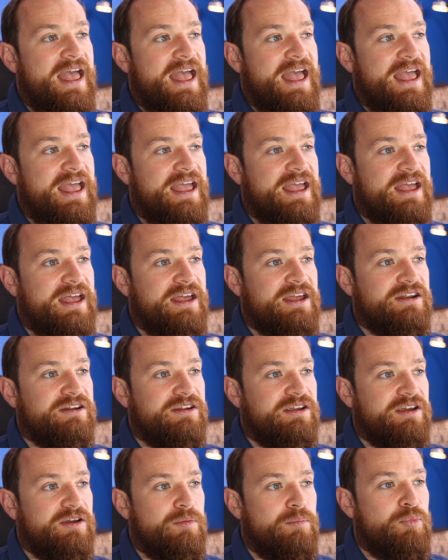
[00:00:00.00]
and
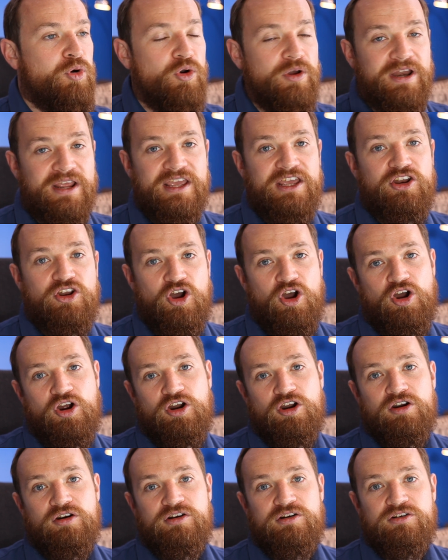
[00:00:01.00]
put in
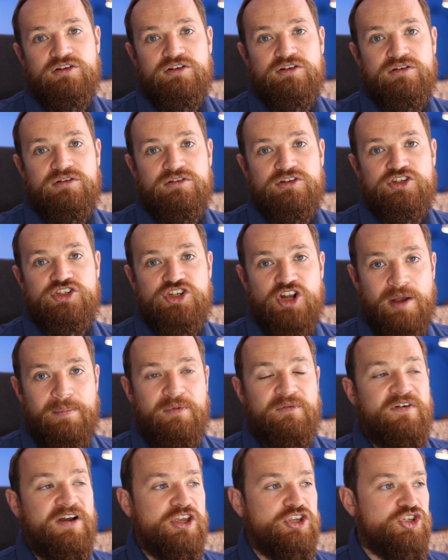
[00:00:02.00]
our
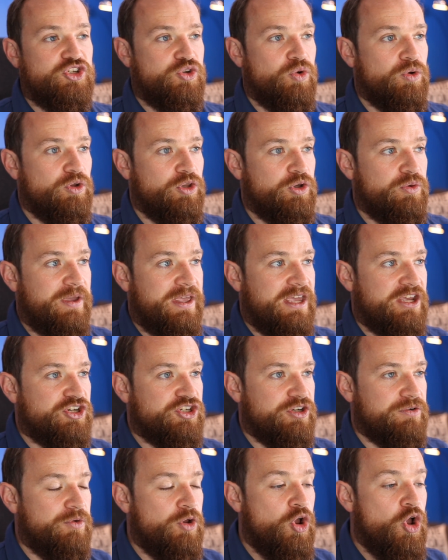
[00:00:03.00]
Shopify store
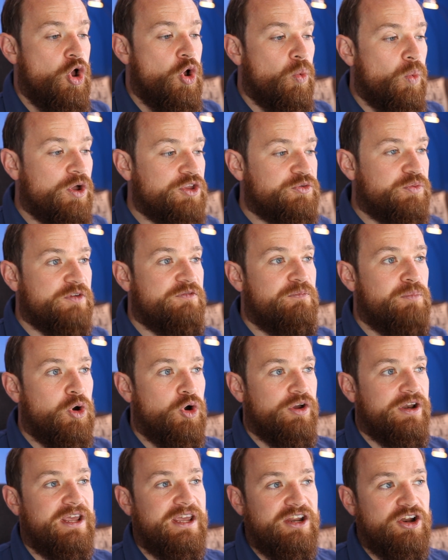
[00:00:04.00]
location. Once we
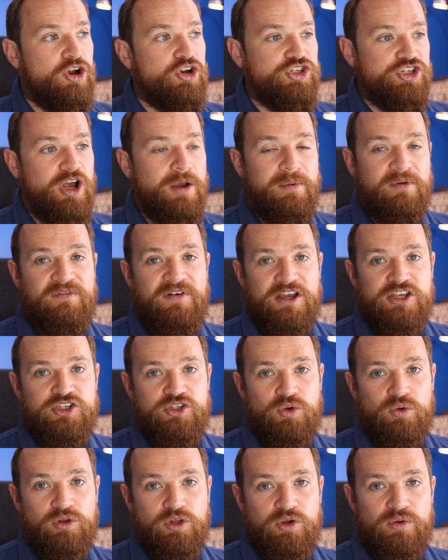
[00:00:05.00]
put in our Shopify
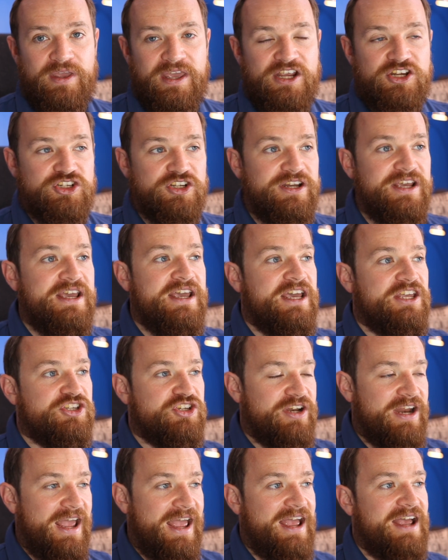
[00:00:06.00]
store location, it's
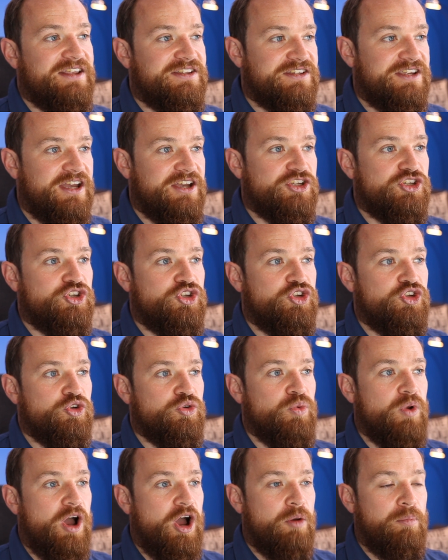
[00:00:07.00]
going to ask us
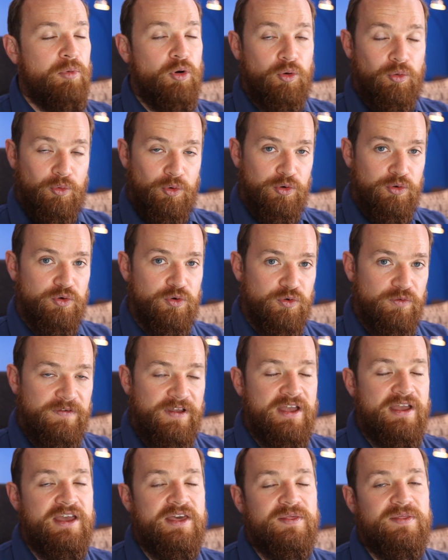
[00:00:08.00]
to approve
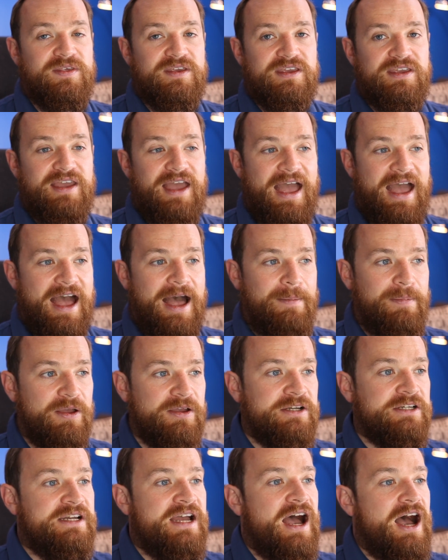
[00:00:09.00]
the app,
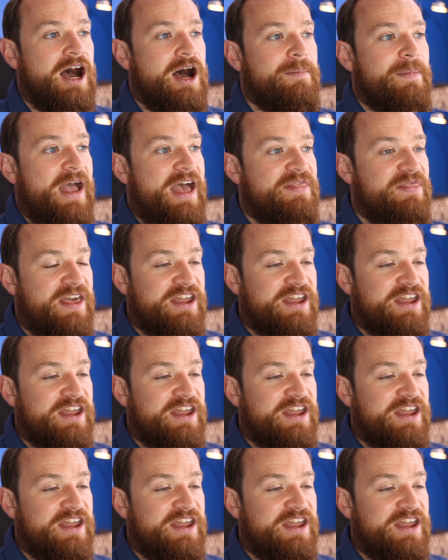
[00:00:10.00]
and